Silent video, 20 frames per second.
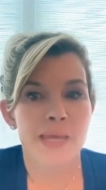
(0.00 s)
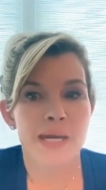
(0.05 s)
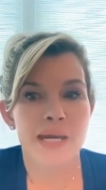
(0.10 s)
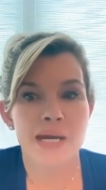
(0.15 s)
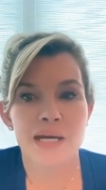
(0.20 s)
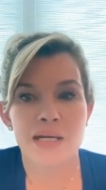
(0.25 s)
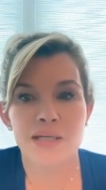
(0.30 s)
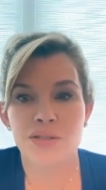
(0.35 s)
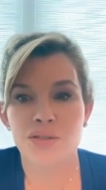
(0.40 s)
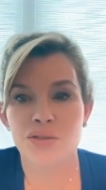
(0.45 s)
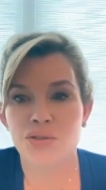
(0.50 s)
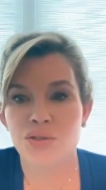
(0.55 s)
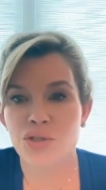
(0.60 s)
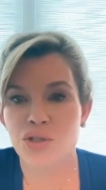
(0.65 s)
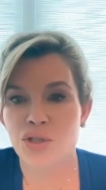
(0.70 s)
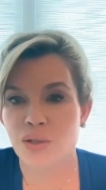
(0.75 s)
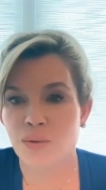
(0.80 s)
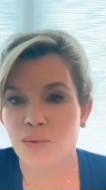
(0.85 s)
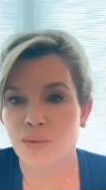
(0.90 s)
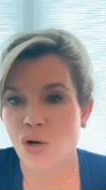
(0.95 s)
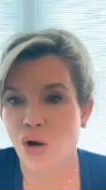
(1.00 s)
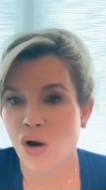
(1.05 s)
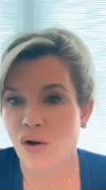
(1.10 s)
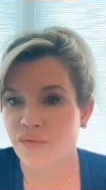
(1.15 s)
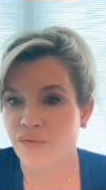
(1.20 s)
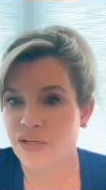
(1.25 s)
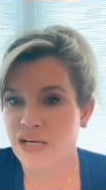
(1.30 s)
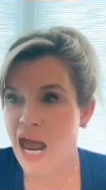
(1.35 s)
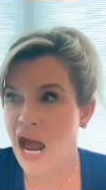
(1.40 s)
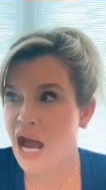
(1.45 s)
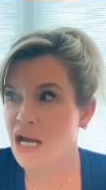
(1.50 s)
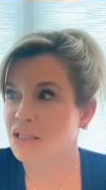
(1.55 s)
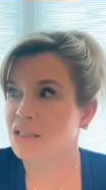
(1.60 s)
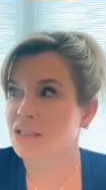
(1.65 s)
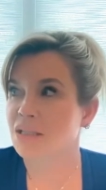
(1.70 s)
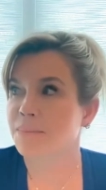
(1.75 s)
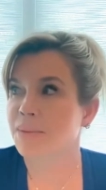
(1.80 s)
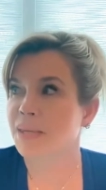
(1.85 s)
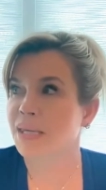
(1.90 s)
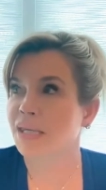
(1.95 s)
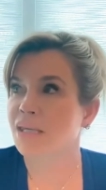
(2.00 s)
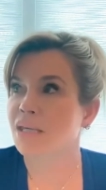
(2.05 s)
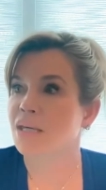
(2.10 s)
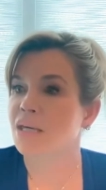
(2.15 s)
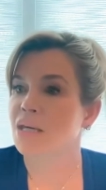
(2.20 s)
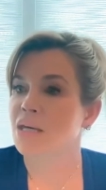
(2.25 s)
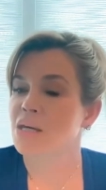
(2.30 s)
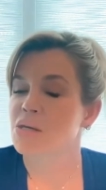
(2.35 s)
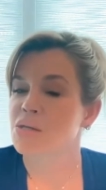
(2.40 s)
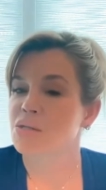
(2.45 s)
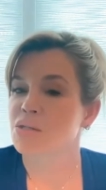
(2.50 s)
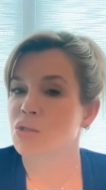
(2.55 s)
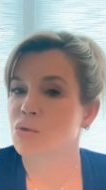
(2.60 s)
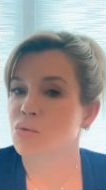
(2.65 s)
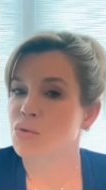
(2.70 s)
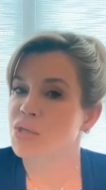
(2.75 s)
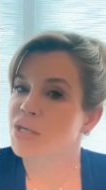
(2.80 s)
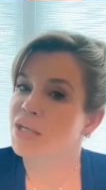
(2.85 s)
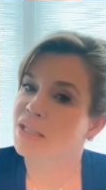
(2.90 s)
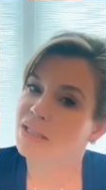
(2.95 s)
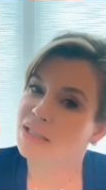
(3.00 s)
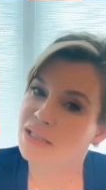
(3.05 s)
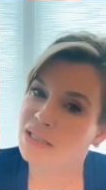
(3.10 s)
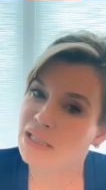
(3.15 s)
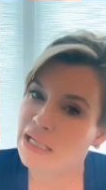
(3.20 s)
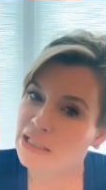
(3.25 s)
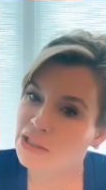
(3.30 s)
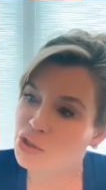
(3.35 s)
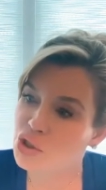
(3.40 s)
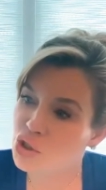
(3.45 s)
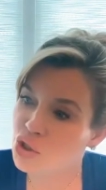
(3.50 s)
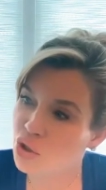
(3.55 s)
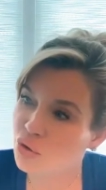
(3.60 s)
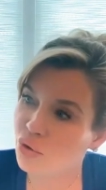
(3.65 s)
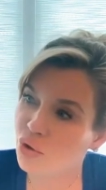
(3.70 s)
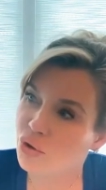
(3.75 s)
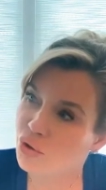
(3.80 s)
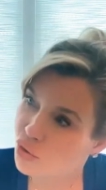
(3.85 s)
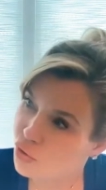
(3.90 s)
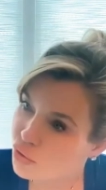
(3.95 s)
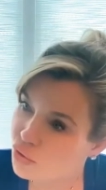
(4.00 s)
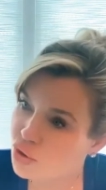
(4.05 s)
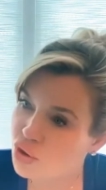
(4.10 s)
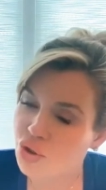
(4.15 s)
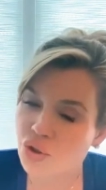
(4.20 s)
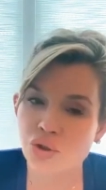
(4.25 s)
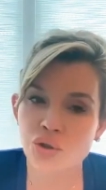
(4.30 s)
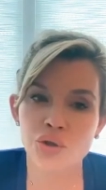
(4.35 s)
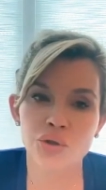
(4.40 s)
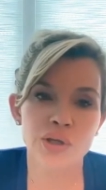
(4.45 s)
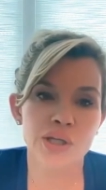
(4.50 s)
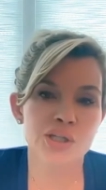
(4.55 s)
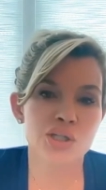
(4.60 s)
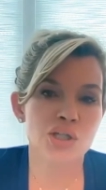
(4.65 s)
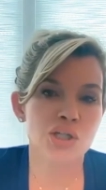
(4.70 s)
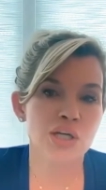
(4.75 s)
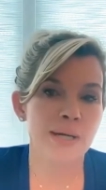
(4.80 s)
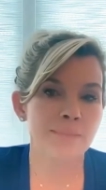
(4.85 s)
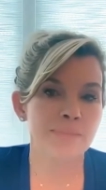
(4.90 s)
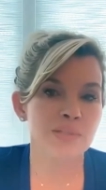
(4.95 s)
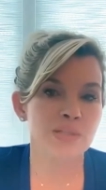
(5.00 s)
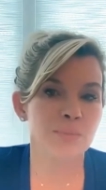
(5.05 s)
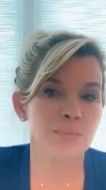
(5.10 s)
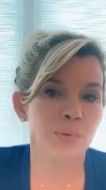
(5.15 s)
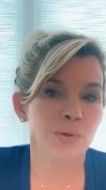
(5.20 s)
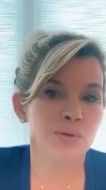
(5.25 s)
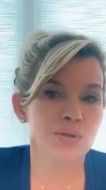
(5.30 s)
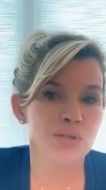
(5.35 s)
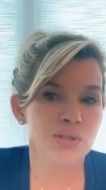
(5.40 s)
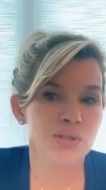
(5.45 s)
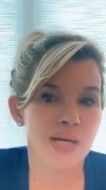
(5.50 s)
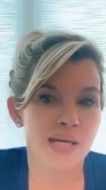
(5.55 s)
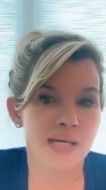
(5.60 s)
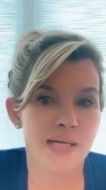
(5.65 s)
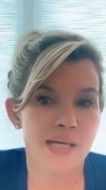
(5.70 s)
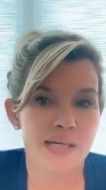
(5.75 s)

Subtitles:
And she would often ask me, do you think it's nature or nurture that shapes a person?